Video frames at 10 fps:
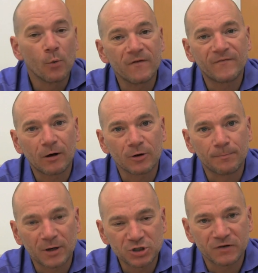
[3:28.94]
we found a
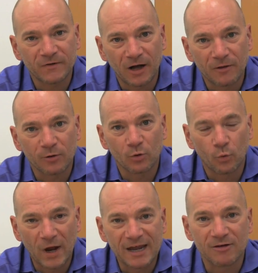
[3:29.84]
bunch of other
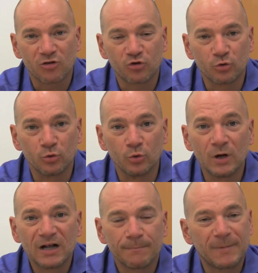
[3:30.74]
ways to
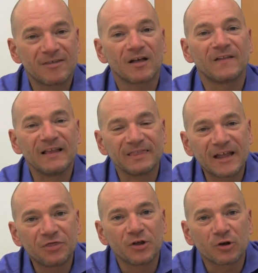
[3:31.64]
basically
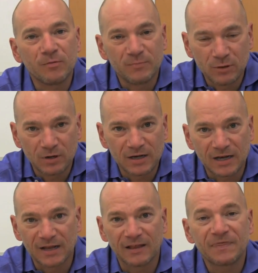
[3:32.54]
let the
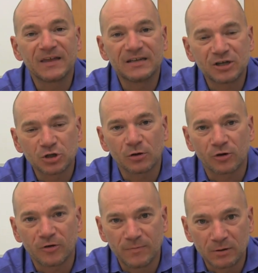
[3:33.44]
community, let the digital
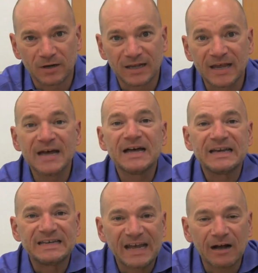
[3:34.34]
community
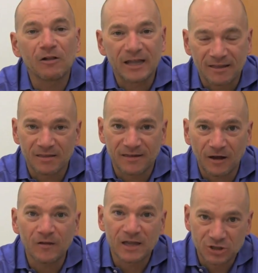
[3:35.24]
tell
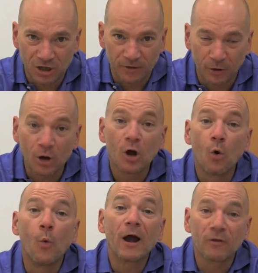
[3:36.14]
each other
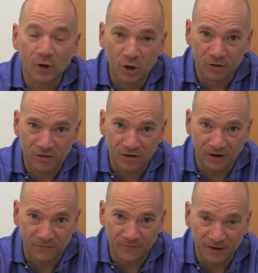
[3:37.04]
where the good
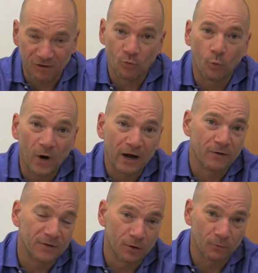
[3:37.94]
stuff is,
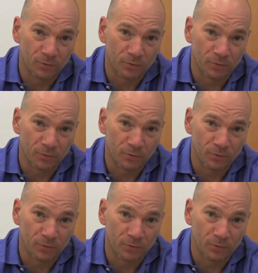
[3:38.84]
where the